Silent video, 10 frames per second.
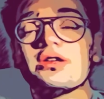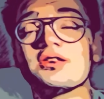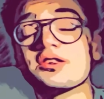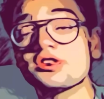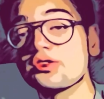is
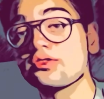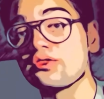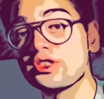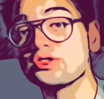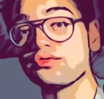such a
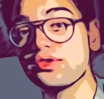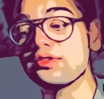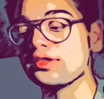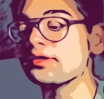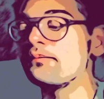rich
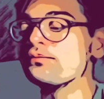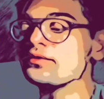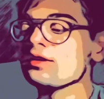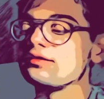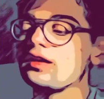theory
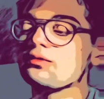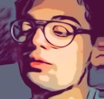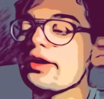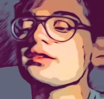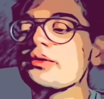that
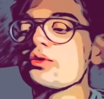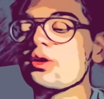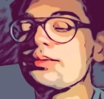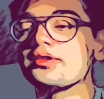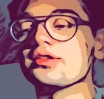while
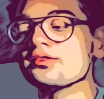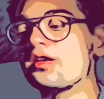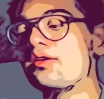developing it,